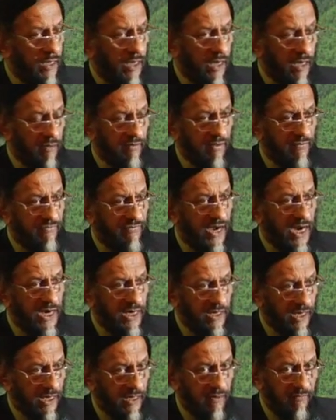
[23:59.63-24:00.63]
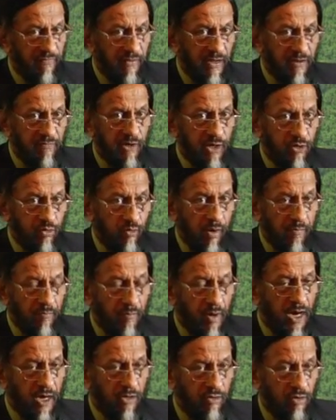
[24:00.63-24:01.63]
And we find that if we were to
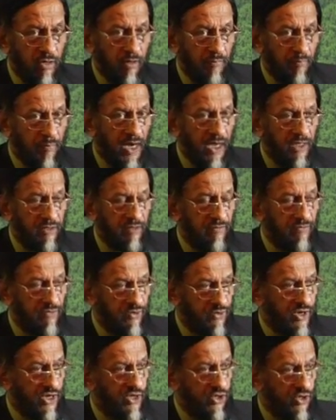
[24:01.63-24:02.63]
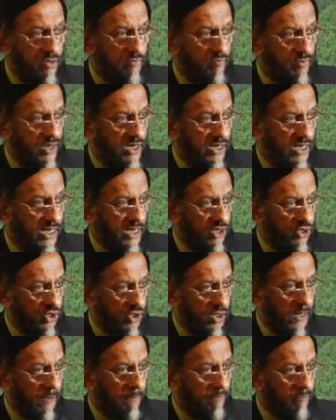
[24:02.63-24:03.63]
embark on a path of stringent
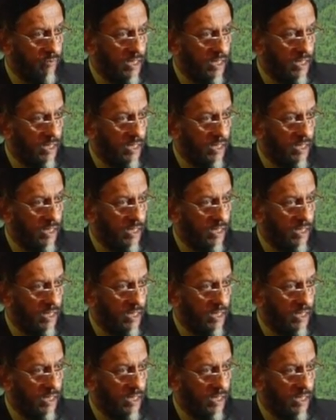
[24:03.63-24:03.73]
mitigation,